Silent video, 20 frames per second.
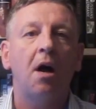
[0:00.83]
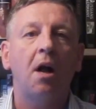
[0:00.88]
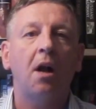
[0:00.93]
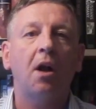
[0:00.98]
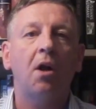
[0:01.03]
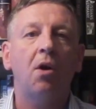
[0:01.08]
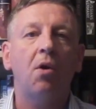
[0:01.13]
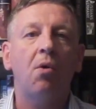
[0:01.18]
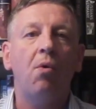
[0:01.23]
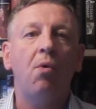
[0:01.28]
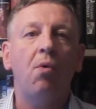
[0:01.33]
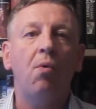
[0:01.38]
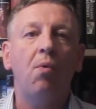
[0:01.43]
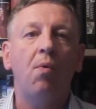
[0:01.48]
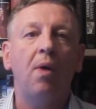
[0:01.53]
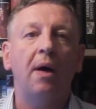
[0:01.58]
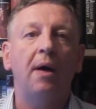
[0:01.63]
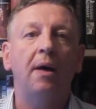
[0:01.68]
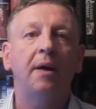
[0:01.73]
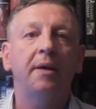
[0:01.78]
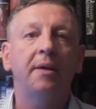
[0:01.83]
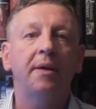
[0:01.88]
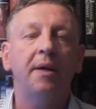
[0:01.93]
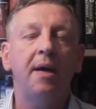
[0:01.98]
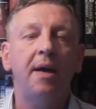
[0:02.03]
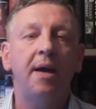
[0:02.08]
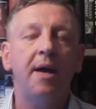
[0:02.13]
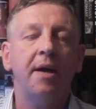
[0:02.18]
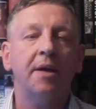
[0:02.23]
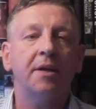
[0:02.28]
Hello,
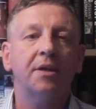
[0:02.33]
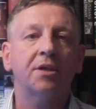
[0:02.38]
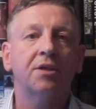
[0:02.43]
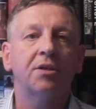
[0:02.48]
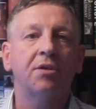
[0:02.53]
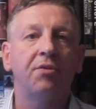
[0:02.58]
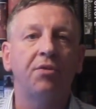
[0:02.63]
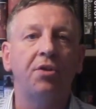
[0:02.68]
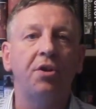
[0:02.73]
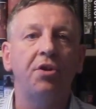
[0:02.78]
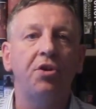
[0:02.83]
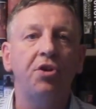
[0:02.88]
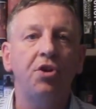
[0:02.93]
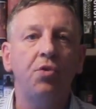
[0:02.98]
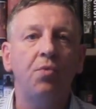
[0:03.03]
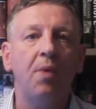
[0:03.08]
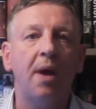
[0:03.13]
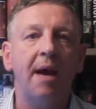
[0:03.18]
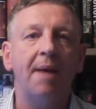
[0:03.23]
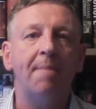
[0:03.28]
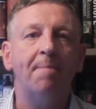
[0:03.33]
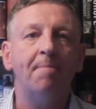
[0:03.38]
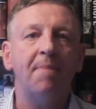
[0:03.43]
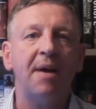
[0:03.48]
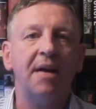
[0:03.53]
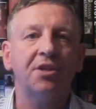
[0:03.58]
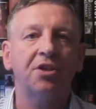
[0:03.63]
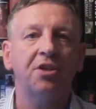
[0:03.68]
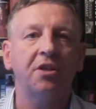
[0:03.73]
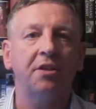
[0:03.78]
yes, the new
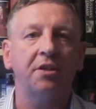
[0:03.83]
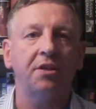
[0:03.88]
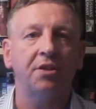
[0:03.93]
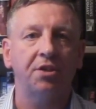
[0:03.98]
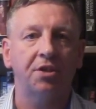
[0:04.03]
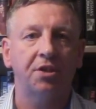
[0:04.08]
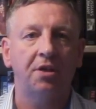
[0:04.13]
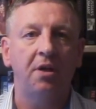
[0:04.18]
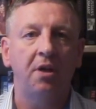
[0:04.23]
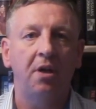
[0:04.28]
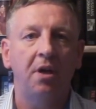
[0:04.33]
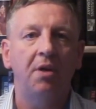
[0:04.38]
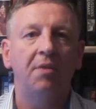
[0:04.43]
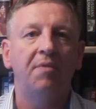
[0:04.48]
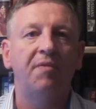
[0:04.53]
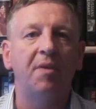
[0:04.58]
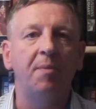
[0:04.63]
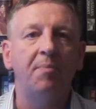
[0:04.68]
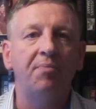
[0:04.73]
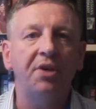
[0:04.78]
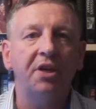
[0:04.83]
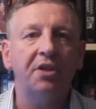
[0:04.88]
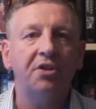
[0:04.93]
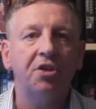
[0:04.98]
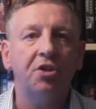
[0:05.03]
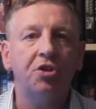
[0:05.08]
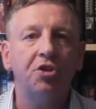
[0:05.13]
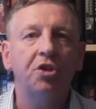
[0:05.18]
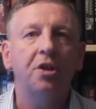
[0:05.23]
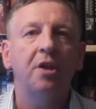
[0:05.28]
ambassadors for
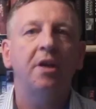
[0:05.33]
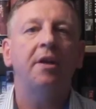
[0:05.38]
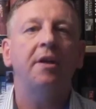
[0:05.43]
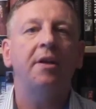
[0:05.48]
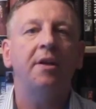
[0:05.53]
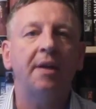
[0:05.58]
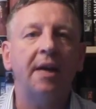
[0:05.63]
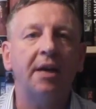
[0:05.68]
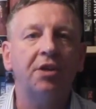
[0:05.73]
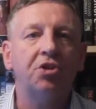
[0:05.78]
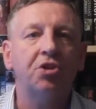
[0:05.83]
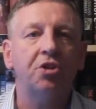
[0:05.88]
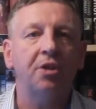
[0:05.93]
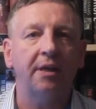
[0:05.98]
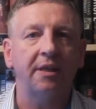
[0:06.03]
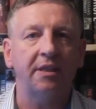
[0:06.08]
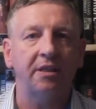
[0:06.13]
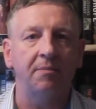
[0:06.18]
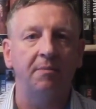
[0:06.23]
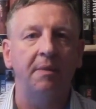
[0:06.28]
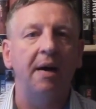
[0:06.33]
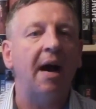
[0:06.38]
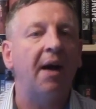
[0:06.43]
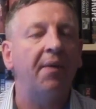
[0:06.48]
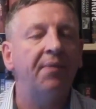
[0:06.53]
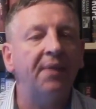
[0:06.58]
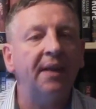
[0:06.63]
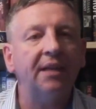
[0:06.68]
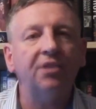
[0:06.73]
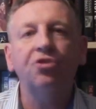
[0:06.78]
British nationalism.
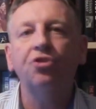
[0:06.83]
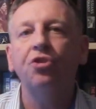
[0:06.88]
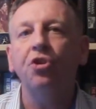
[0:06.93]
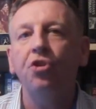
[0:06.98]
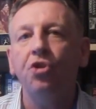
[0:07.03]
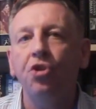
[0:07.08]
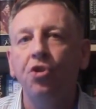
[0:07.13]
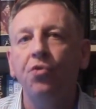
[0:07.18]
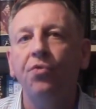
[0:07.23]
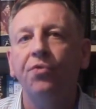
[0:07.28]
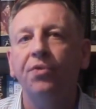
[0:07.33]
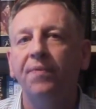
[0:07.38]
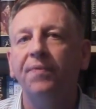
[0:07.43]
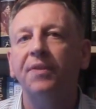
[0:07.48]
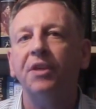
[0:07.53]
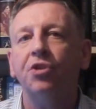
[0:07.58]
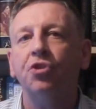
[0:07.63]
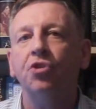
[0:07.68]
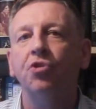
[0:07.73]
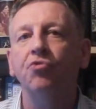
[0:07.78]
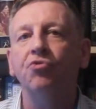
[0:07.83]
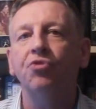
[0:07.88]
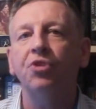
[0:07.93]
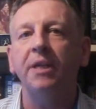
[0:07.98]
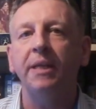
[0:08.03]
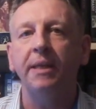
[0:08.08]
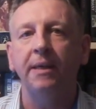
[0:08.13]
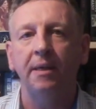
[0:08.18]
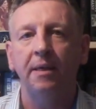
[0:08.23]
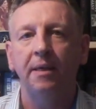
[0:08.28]
And that's the youth of this
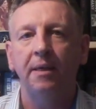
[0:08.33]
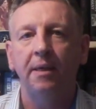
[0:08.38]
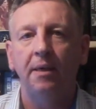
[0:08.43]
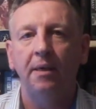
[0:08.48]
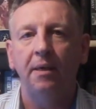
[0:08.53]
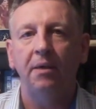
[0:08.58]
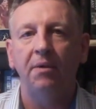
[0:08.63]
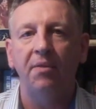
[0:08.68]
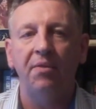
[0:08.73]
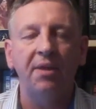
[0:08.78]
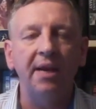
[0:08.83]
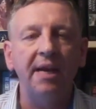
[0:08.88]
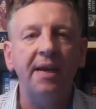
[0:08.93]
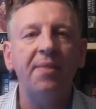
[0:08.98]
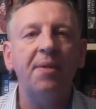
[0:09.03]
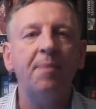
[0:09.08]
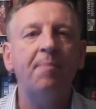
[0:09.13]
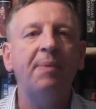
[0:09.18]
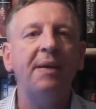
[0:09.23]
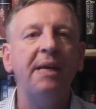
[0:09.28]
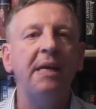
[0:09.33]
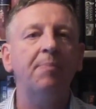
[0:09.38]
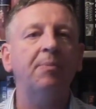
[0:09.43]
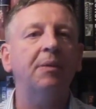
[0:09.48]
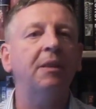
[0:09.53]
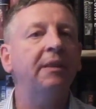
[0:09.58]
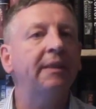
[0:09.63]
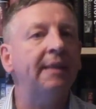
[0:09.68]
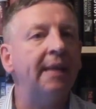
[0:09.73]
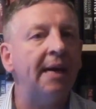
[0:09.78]
country. They're the
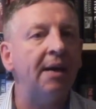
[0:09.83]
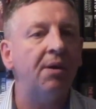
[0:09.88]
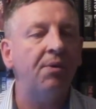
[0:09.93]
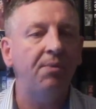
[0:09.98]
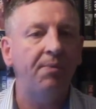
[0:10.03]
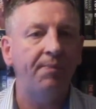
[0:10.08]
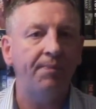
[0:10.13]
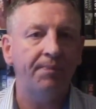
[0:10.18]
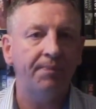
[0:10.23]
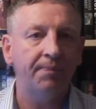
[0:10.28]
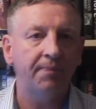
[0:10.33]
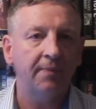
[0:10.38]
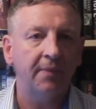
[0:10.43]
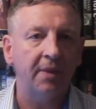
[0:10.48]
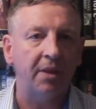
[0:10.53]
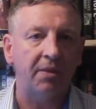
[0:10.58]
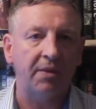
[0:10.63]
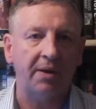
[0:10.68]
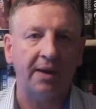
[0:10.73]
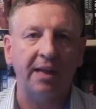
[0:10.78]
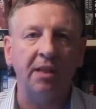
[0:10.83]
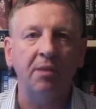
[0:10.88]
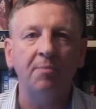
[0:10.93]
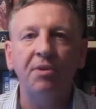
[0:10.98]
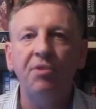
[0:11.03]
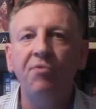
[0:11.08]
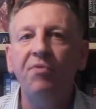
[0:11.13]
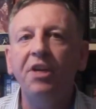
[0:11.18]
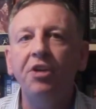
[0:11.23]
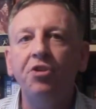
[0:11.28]
people now that I'll
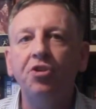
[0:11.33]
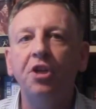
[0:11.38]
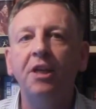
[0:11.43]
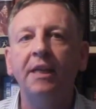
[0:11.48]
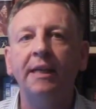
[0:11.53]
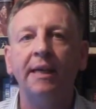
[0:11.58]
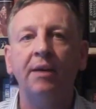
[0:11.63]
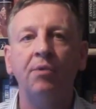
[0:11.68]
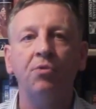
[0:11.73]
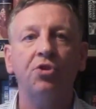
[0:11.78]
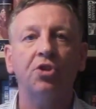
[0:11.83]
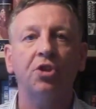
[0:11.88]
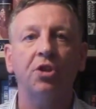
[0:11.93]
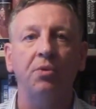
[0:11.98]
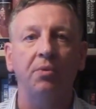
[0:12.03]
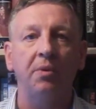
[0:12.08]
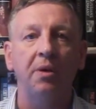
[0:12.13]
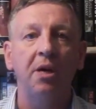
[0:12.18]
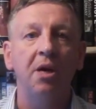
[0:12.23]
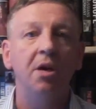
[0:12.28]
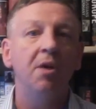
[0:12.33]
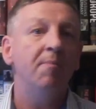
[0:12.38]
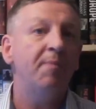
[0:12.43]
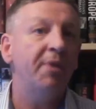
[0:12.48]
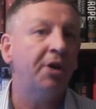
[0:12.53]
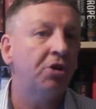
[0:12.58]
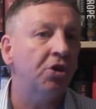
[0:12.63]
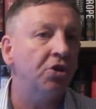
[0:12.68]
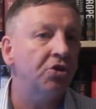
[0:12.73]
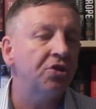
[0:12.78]
be reaching out to
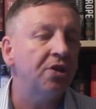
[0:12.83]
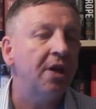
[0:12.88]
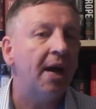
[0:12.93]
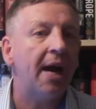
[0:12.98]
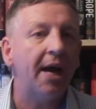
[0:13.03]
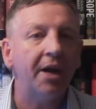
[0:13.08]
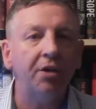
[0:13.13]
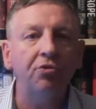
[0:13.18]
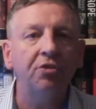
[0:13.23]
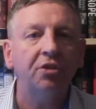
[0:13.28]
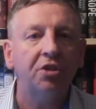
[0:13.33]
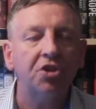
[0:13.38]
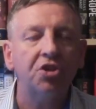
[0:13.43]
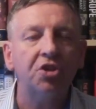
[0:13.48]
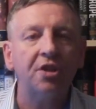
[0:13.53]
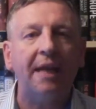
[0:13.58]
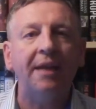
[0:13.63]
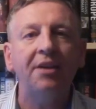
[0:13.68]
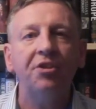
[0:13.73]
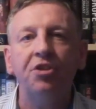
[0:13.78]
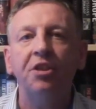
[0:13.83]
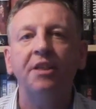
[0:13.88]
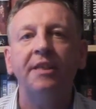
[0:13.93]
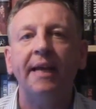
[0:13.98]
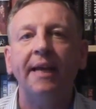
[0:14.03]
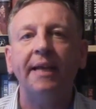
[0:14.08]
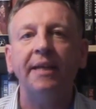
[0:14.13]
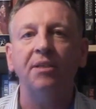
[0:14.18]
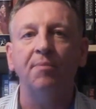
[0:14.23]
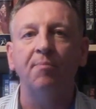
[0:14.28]
because I understand
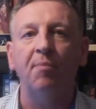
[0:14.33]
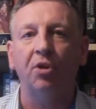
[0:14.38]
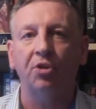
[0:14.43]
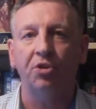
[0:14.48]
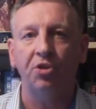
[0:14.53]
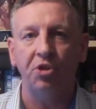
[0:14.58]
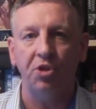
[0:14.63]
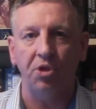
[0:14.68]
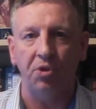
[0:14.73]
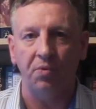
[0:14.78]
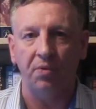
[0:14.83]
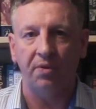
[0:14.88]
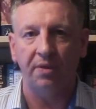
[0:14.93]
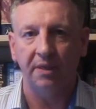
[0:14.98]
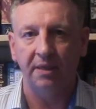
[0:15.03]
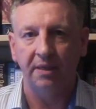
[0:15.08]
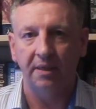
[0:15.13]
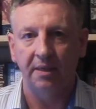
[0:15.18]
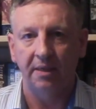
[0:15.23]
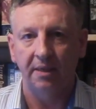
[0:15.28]
today's modern youth.